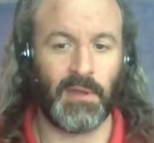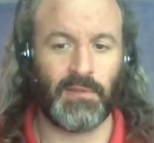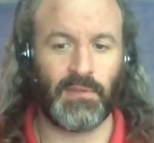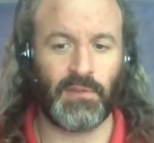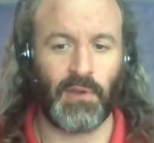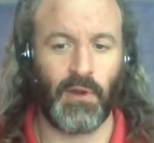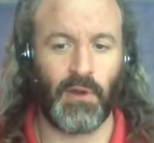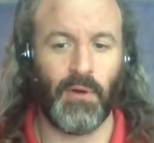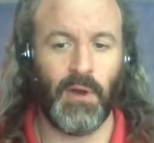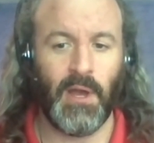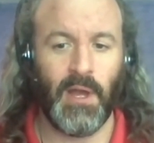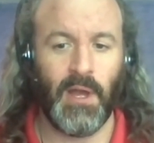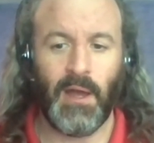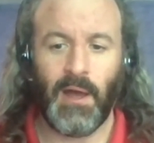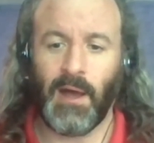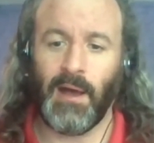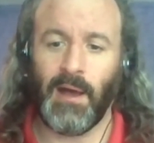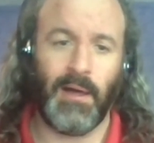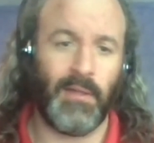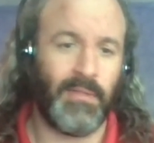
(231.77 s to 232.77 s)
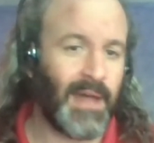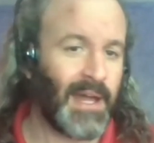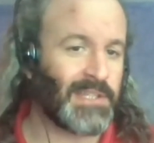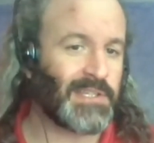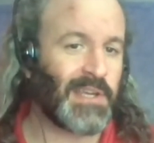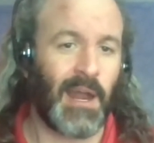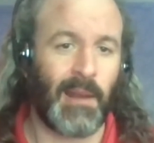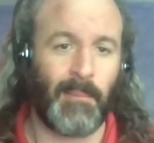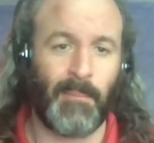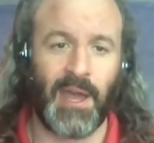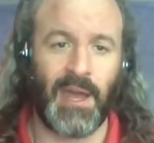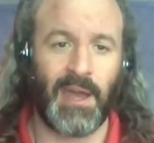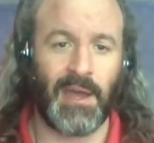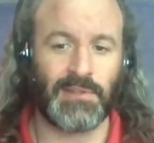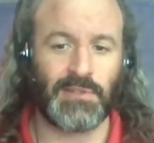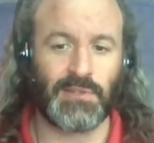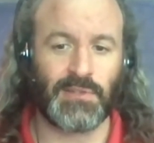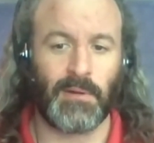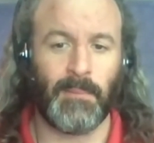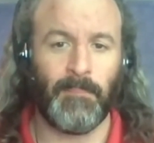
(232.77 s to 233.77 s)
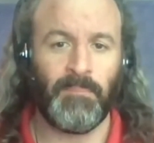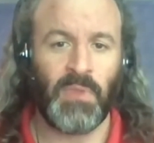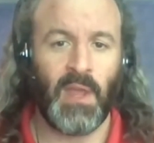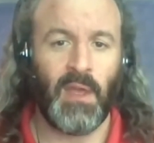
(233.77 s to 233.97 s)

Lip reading: So that's kind of my answer.